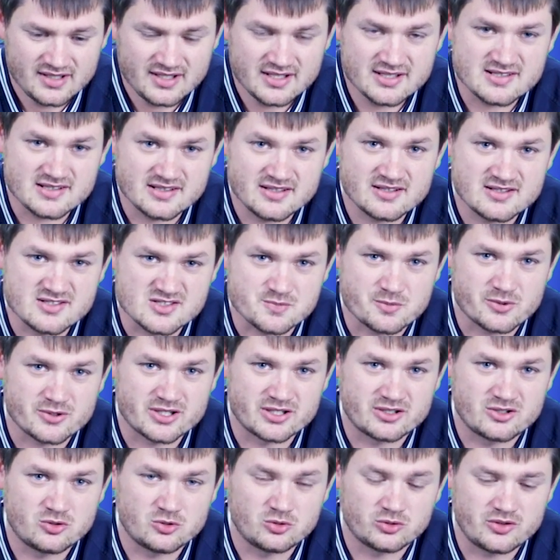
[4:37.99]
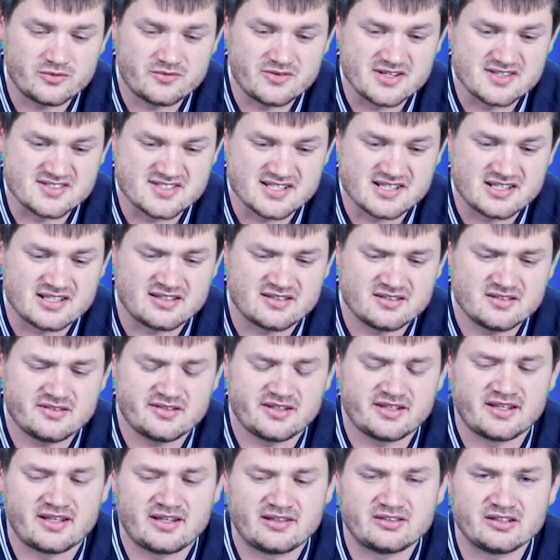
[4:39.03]
is pretty cool to visit,
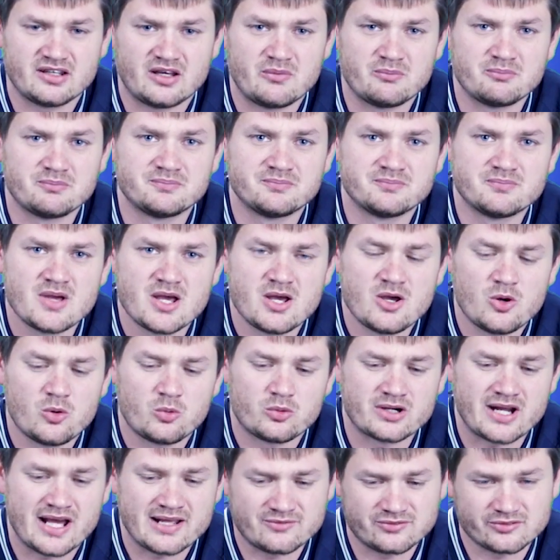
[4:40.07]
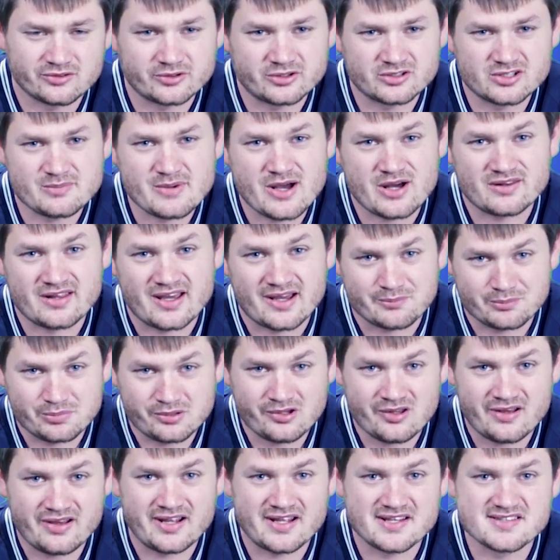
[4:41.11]
and what I've learned about that
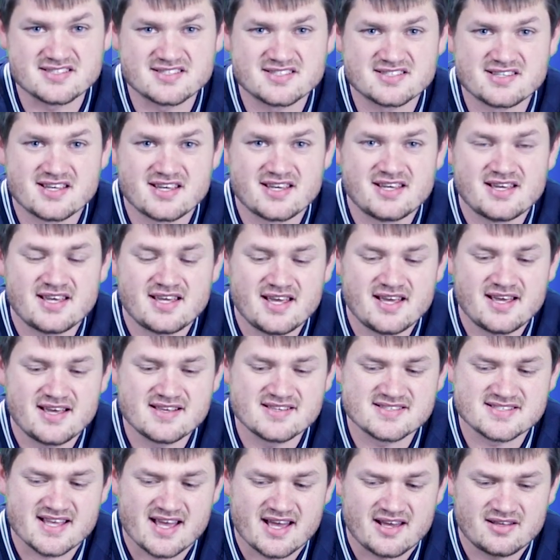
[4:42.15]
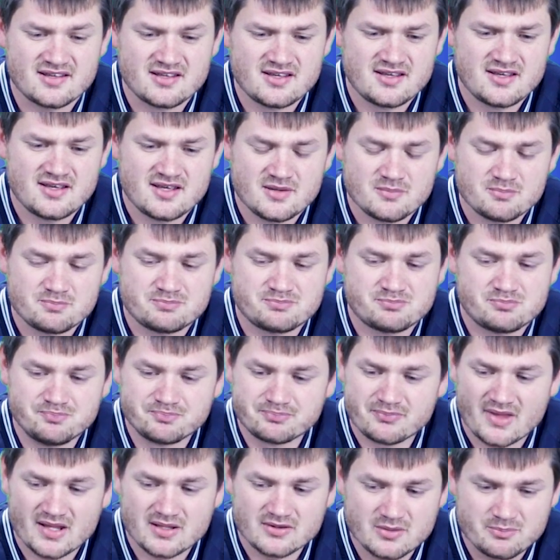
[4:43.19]
place is that
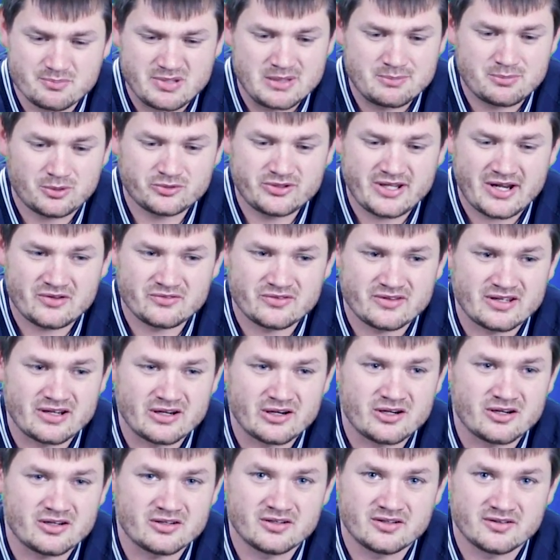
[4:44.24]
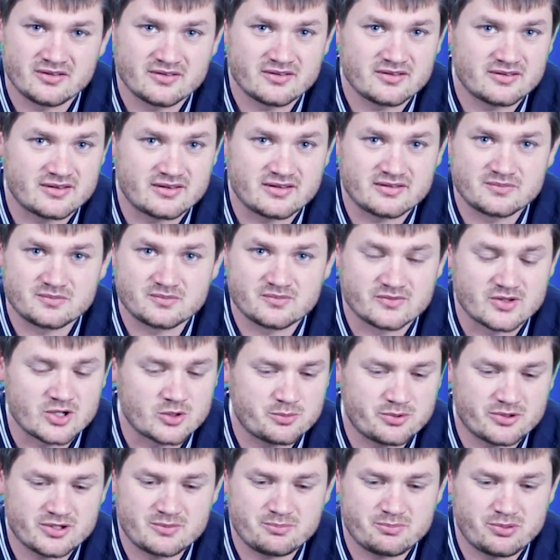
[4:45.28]
the people down there,
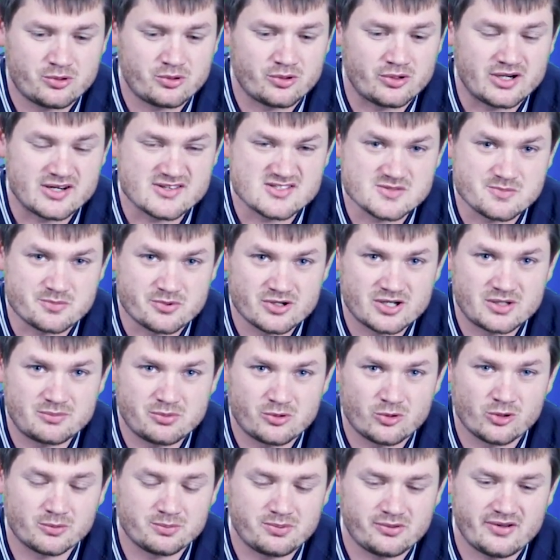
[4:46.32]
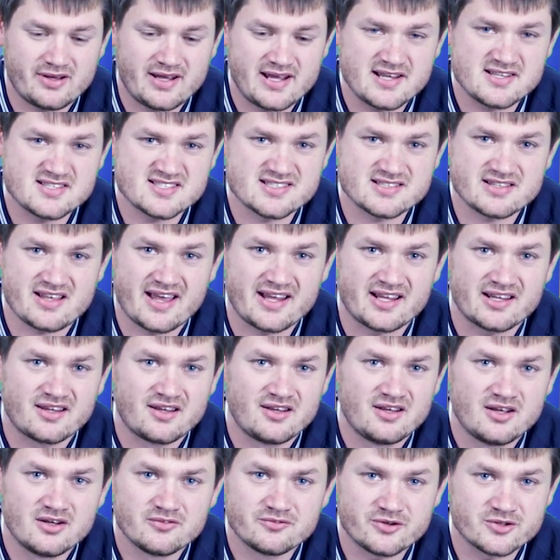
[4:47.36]
they're pretty poor. It's a pretty poor place. Like,
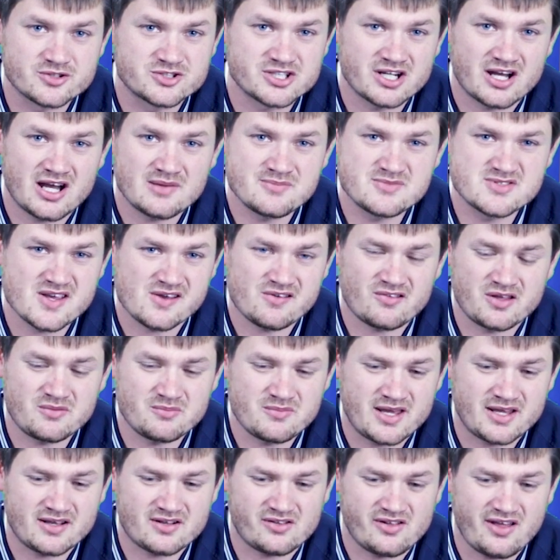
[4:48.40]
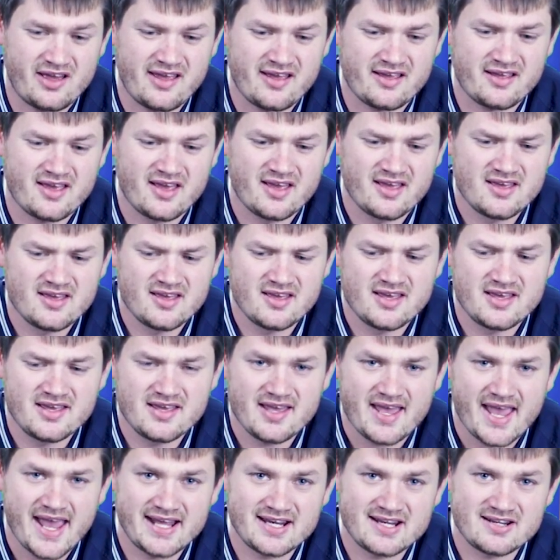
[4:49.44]
for jobs, they only make like
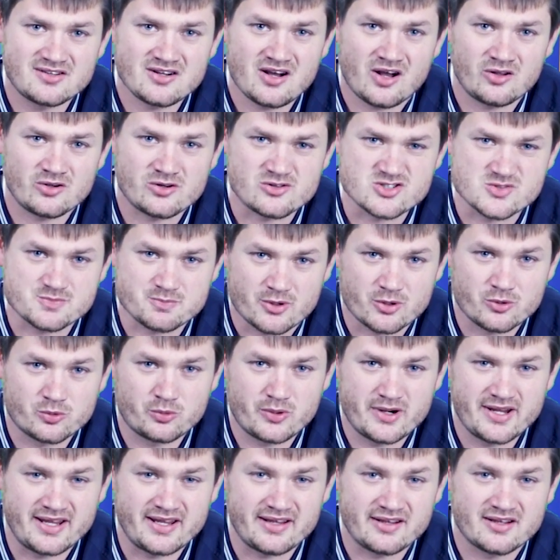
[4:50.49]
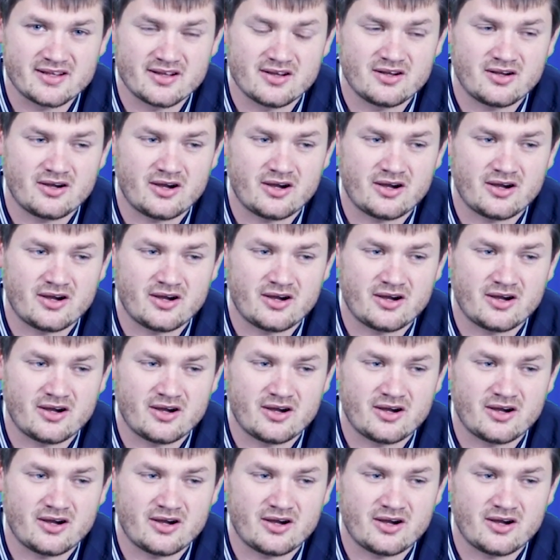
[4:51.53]
$80 per week